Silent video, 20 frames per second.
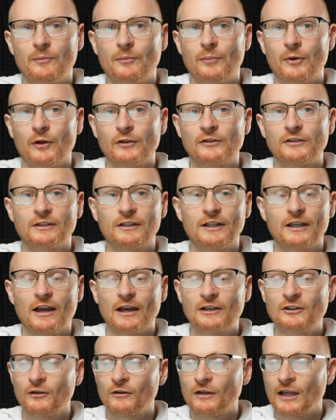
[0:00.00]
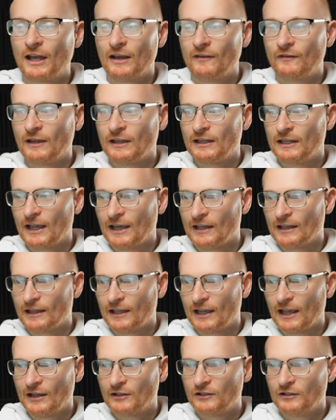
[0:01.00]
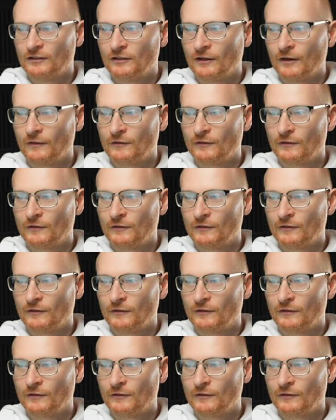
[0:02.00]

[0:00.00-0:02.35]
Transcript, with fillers: Personally, I don't have any allocation of